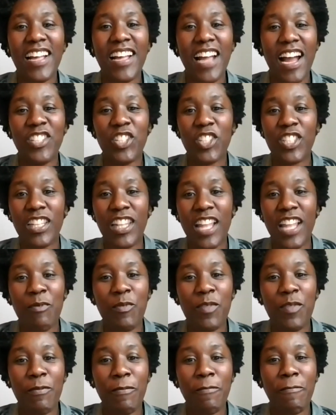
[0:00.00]
I just
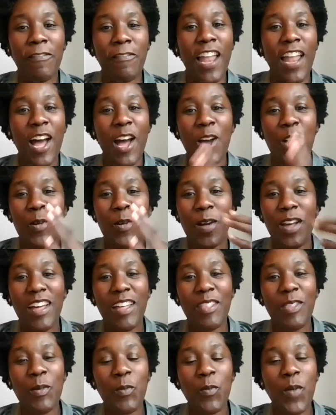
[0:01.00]
love the flow,
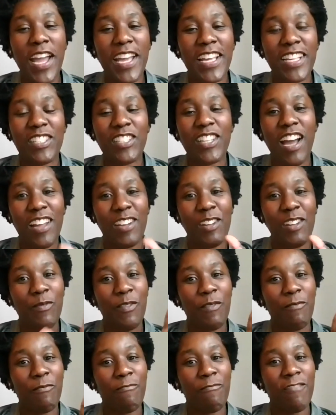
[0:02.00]
the way it's kind
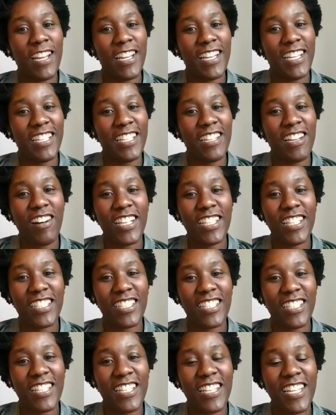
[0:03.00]
of really
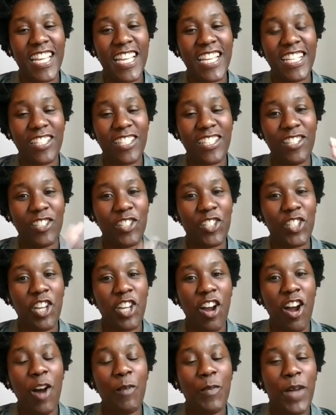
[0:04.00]
nice and neat and
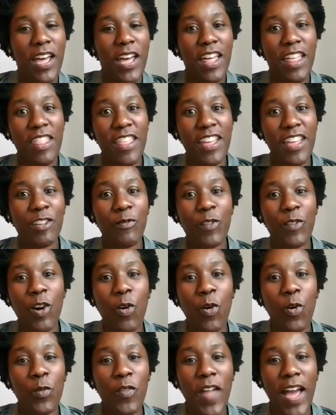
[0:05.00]
sharp. And then you've got
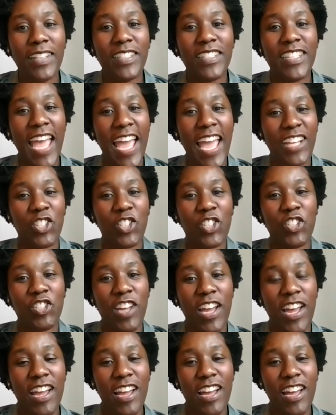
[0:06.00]
all that
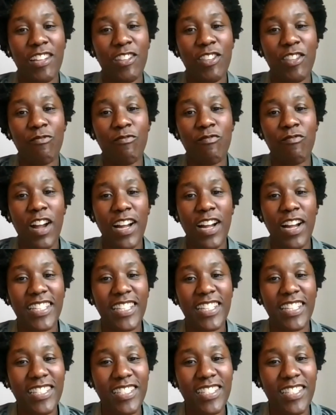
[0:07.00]
texture and the
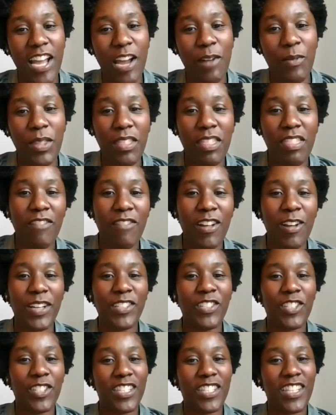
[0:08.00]
ruggedness going through.
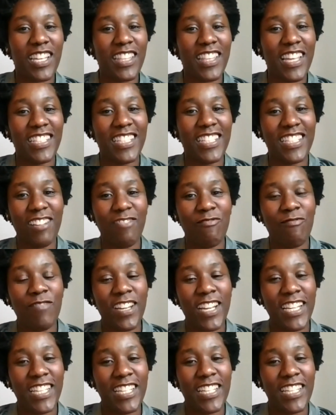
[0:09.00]
I just think they sit
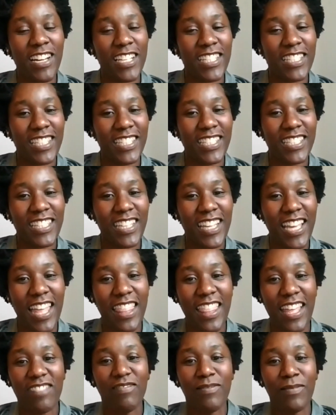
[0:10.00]
really nicely
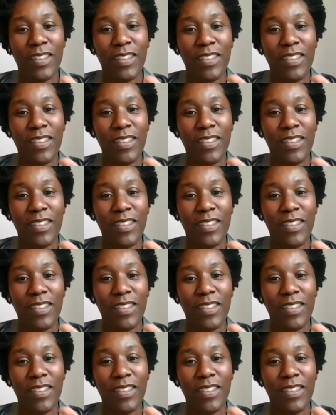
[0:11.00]
together.